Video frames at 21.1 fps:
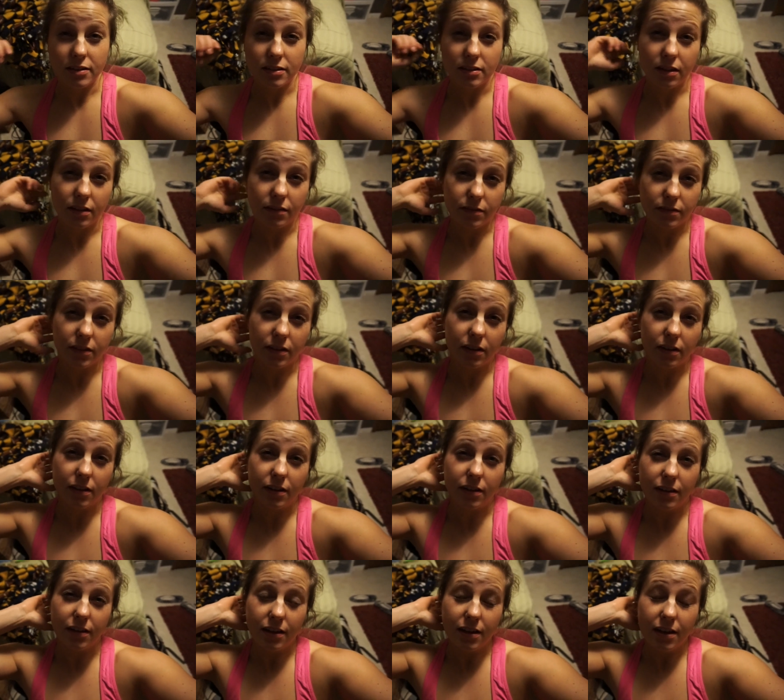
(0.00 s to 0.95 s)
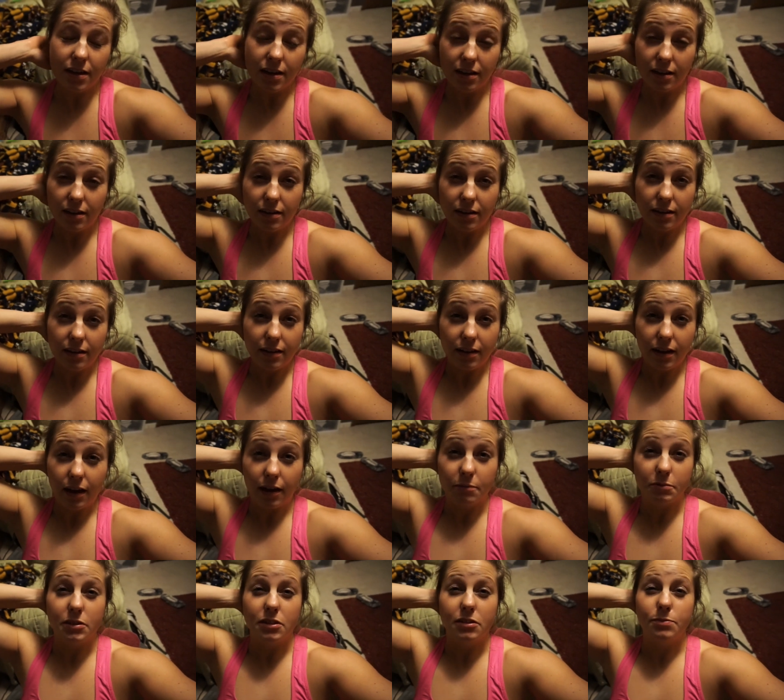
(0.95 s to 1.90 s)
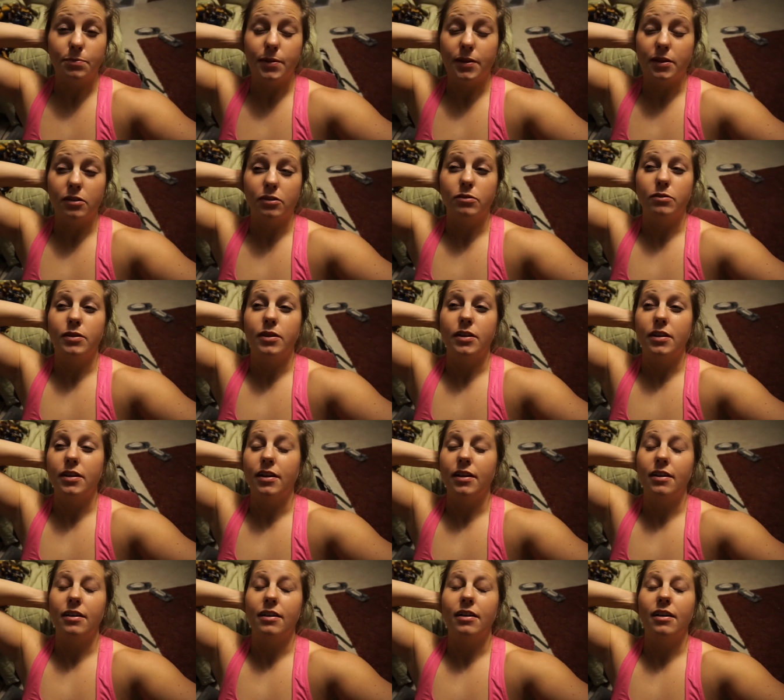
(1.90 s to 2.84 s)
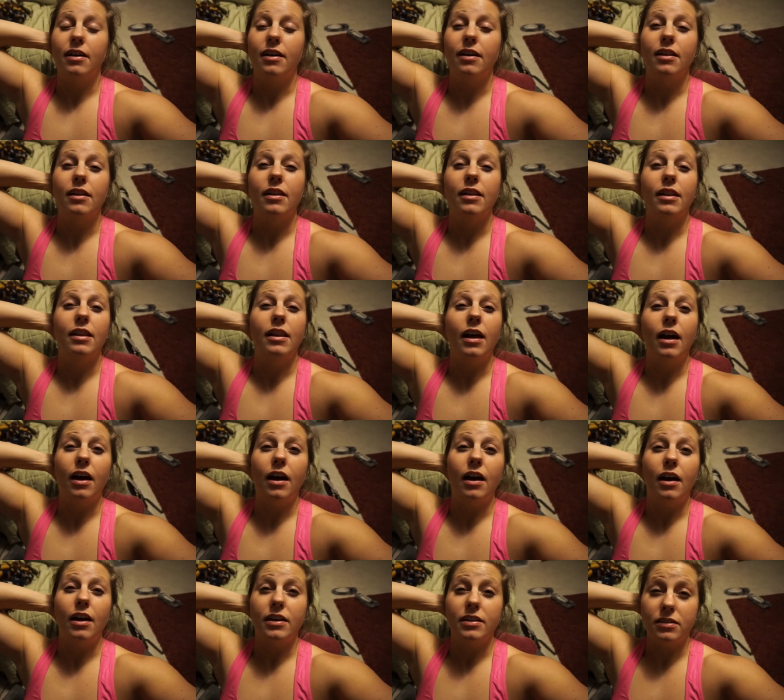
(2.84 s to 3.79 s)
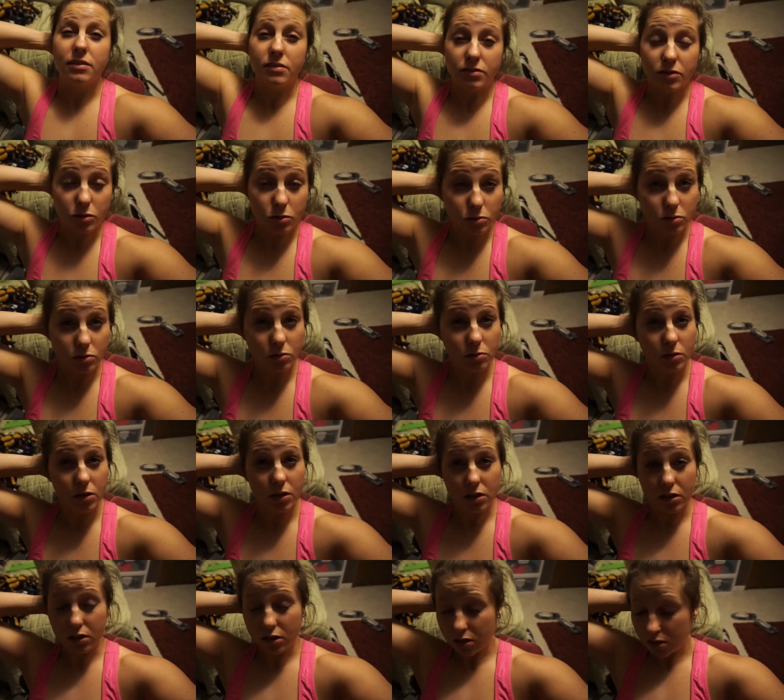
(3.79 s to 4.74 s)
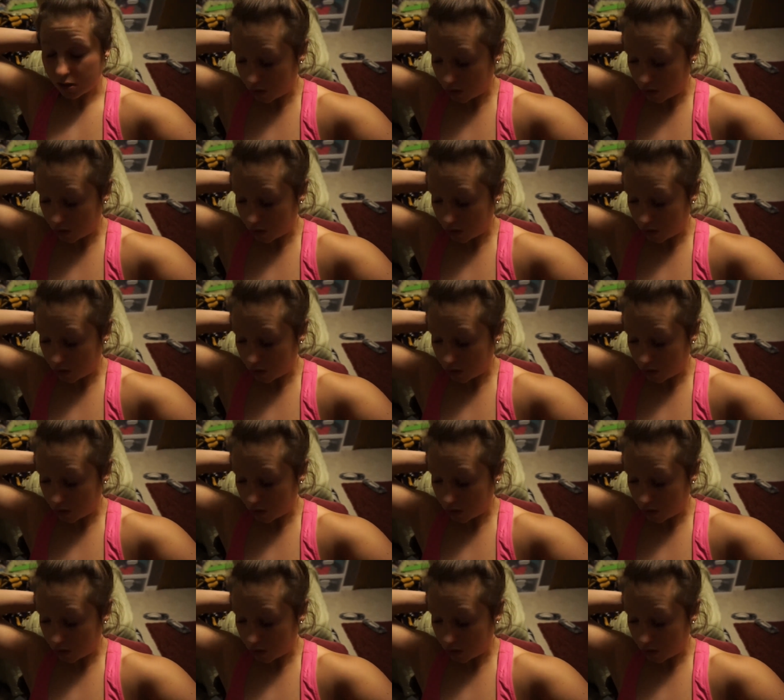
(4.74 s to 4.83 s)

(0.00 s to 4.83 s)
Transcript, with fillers: of stuff done. I've just been doing a lot of schoolwork,